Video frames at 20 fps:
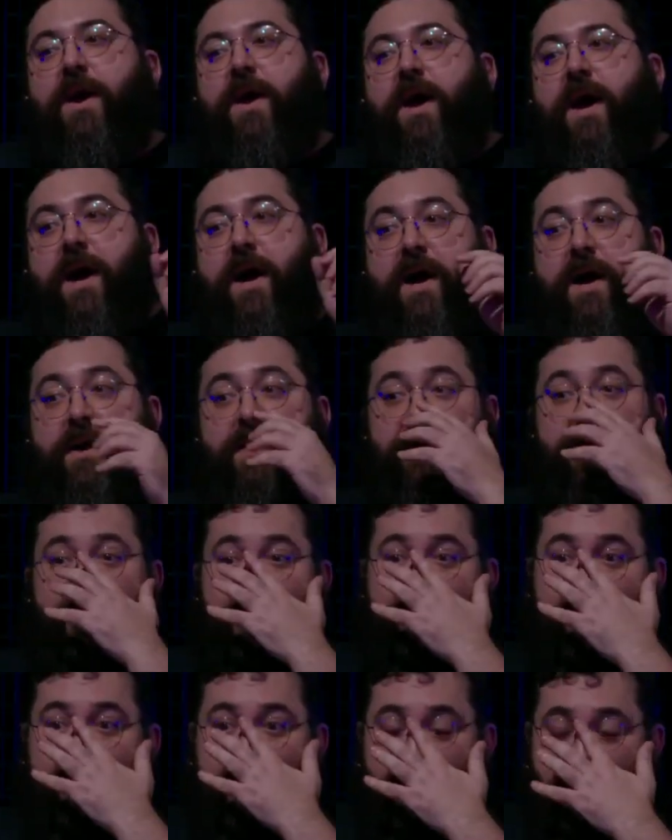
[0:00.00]
and
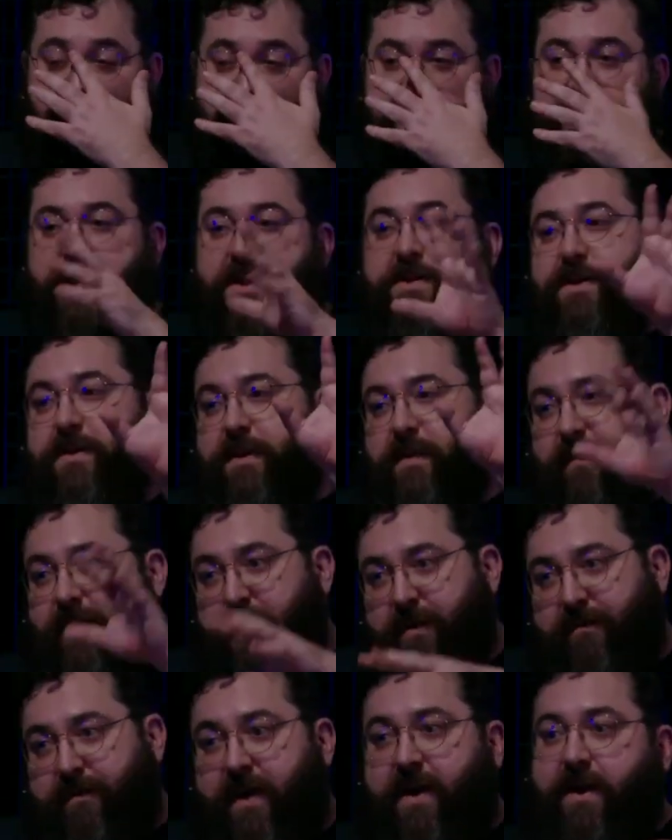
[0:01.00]
a core identity
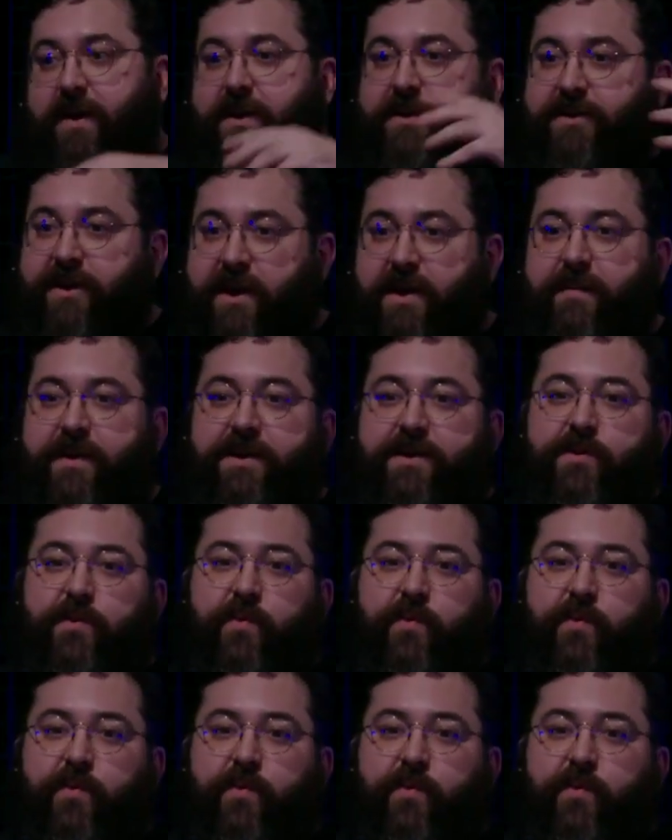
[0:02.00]
verifier service,